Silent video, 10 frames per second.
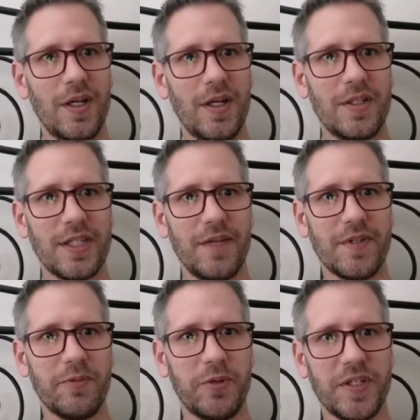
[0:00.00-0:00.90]
Just give us a
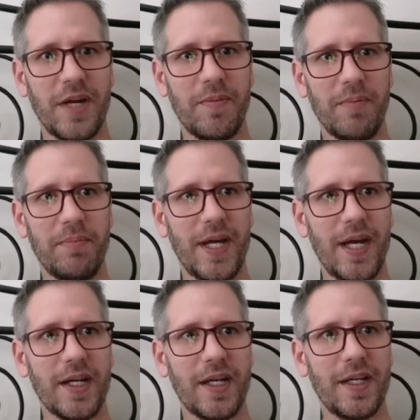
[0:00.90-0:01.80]
little more time in the
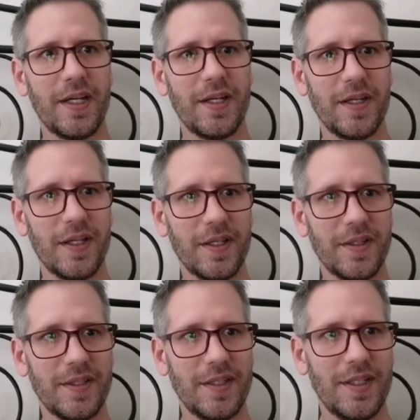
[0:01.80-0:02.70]
back.
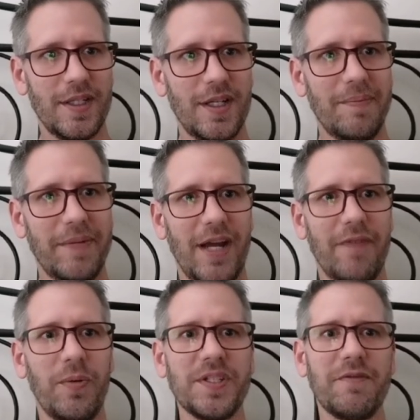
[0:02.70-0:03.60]
Yeah, if it
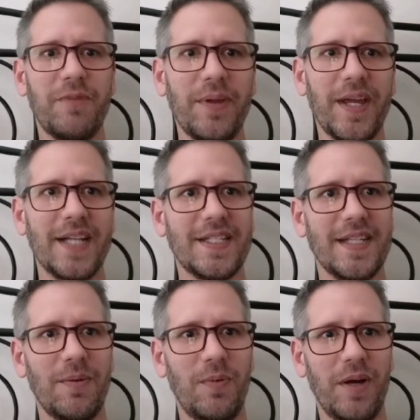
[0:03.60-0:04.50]
wasn't for that
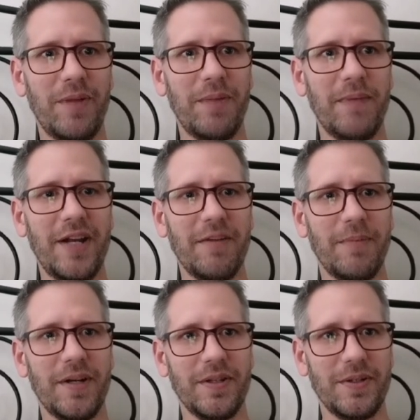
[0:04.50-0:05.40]
one, we might have been
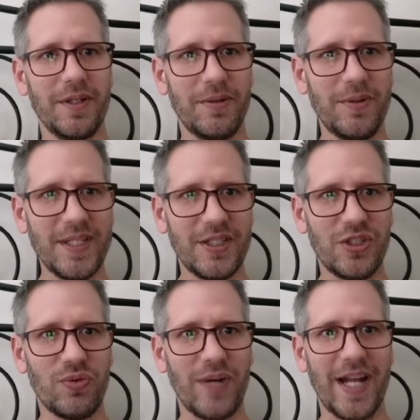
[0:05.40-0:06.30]
able to do it. There's a
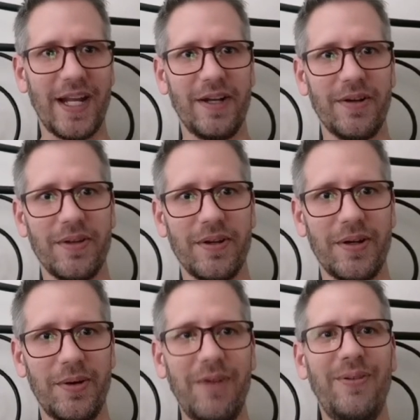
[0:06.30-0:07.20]
dragon here, though. I don't
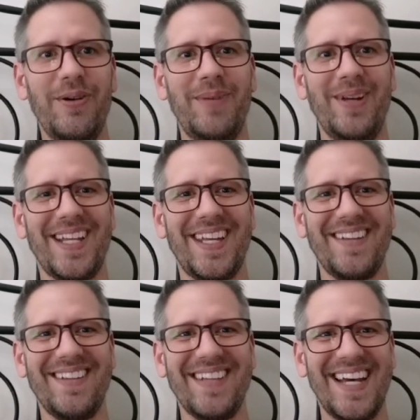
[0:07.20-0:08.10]
know if we'll be able to
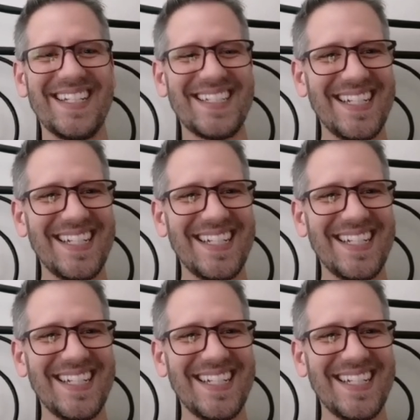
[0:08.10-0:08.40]
kill that.